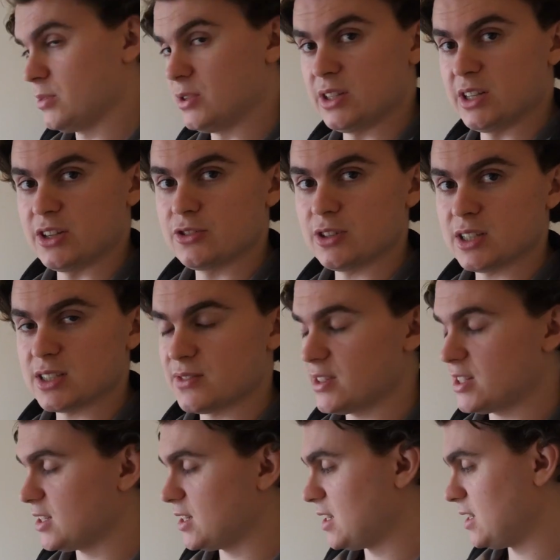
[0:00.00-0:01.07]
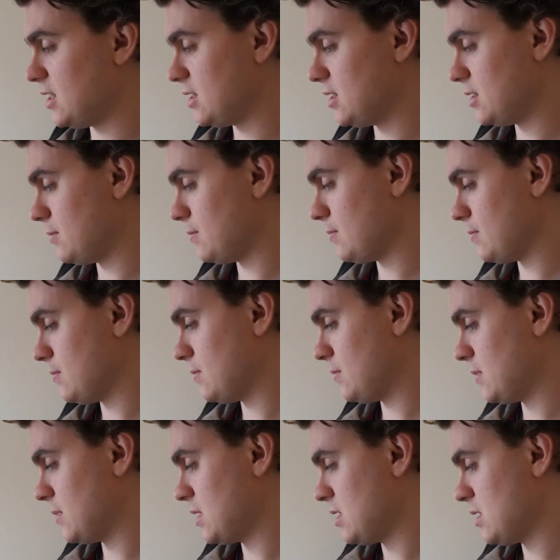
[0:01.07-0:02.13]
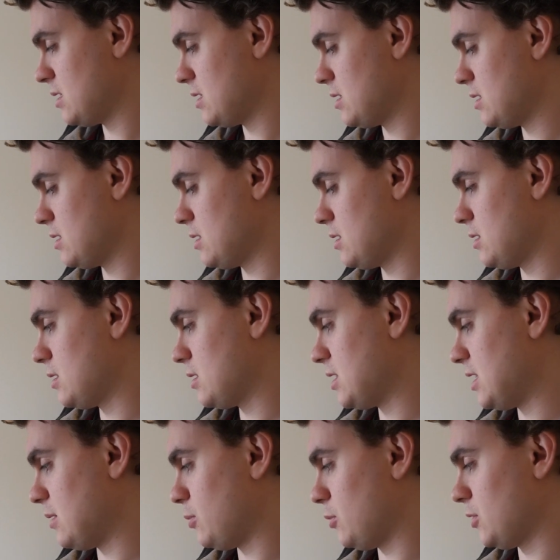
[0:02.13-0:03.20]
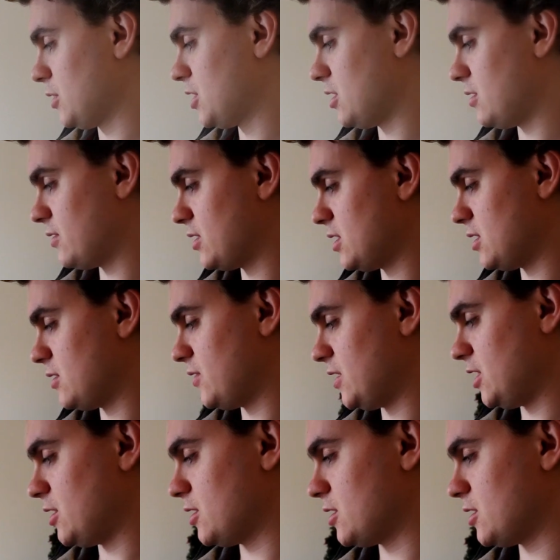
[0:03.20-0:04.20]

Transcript: the address for this house. Set up all the services, video